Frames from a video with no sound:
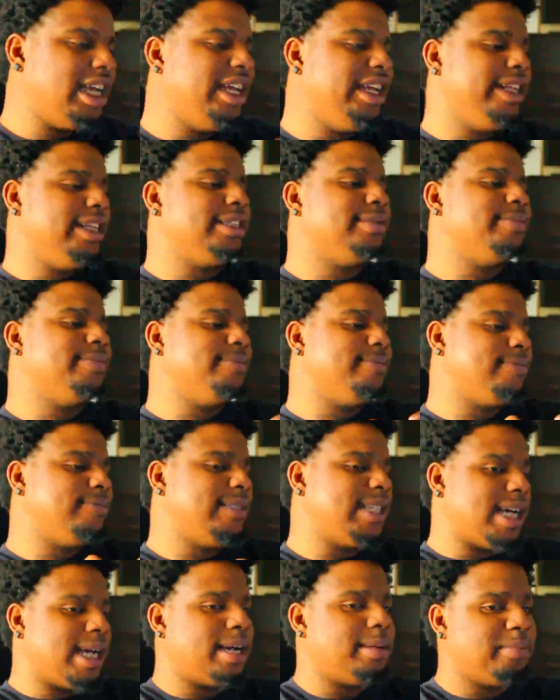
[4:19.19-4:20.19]
need
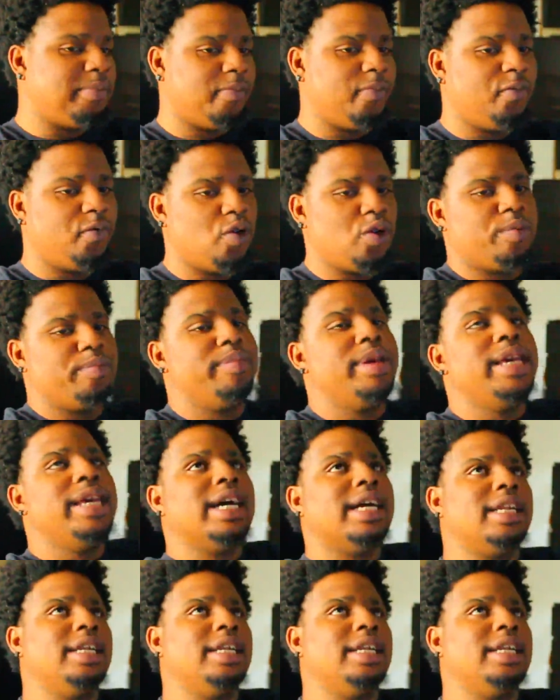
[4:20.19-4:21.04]
time for me.